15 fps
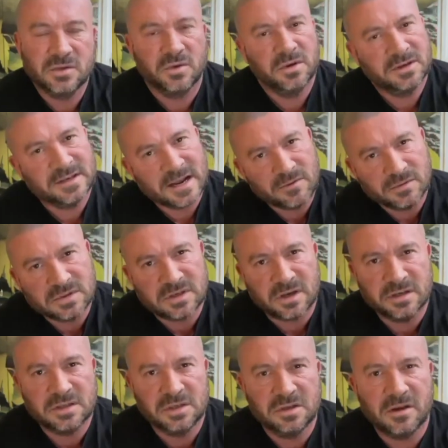or you're
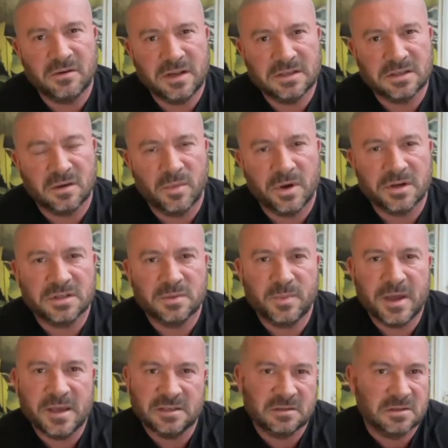downsizing, you don't need so much
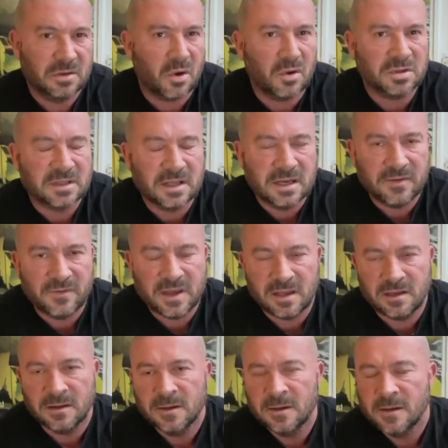space with the cost of their
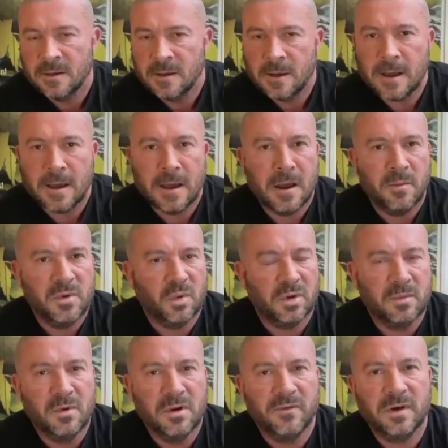living, you want to
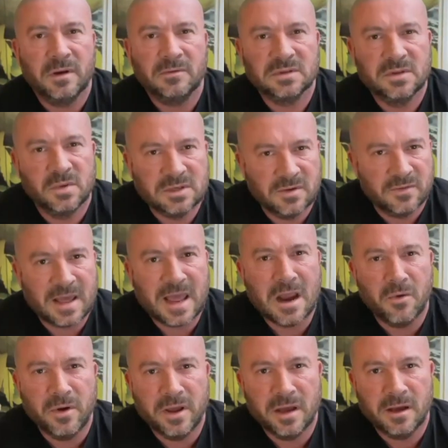move out to a different
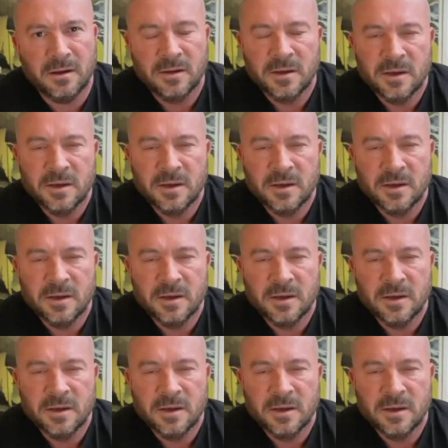area.